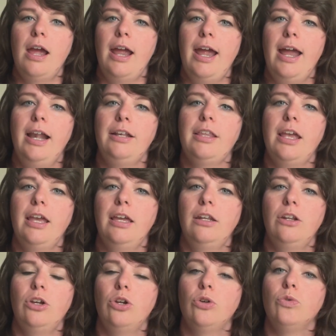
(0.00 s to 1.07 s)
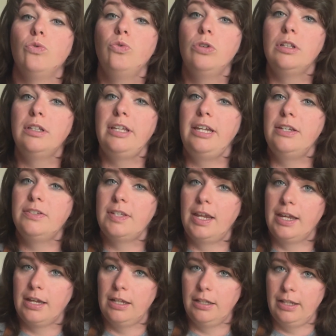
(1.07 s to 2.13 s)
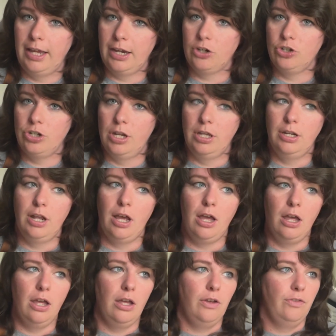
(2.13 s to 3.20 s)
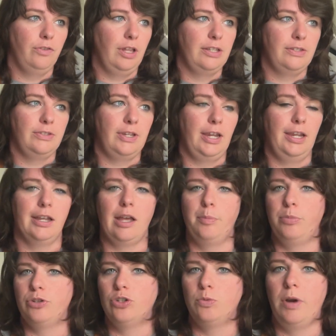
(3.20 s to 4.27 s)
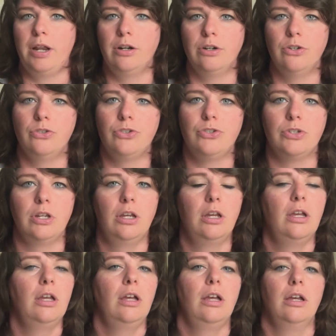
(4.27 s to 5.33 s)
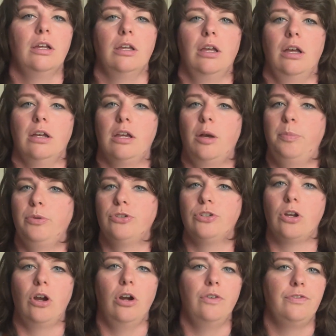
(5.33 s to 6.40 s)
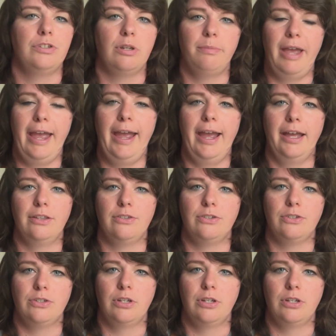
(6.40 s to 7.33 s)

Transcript: and then release a collection of, let's say, a couple sweaters, a couple scarves, some hats,